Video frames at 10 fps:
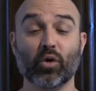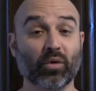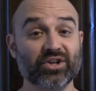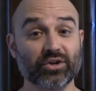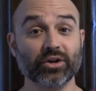
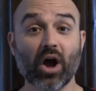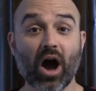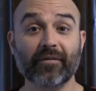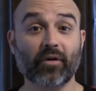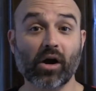We're still going to
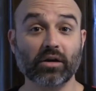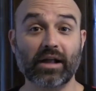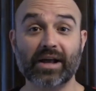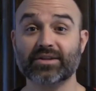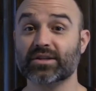offer our
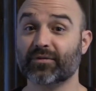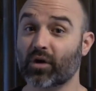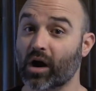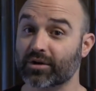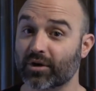classes
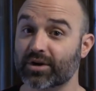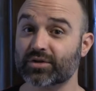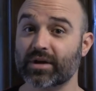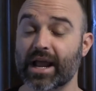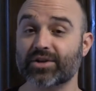for our
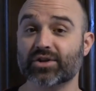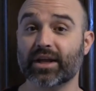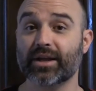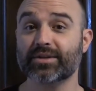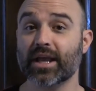nursery age
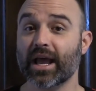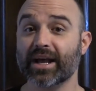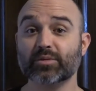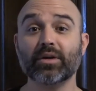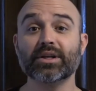kids
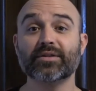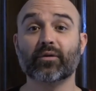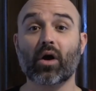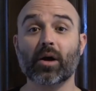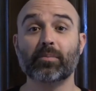as well as
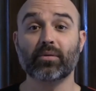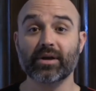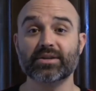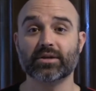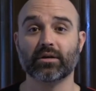for our
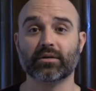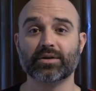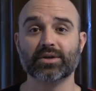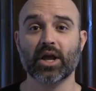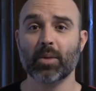
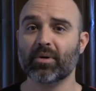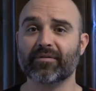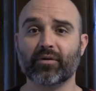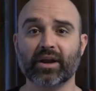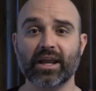preschoolers,
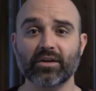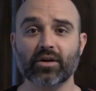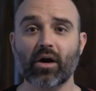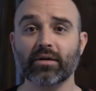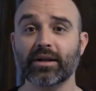but for
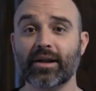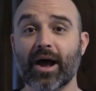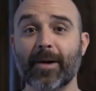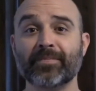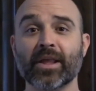kindergarten and
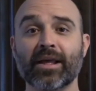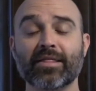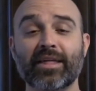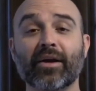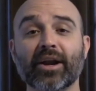up,
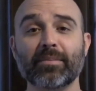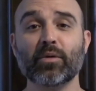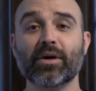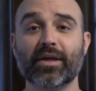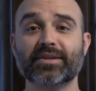they're going to be
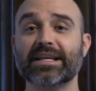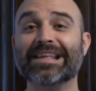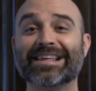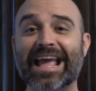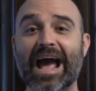with us
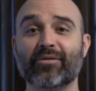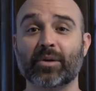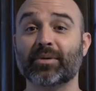in the gathering.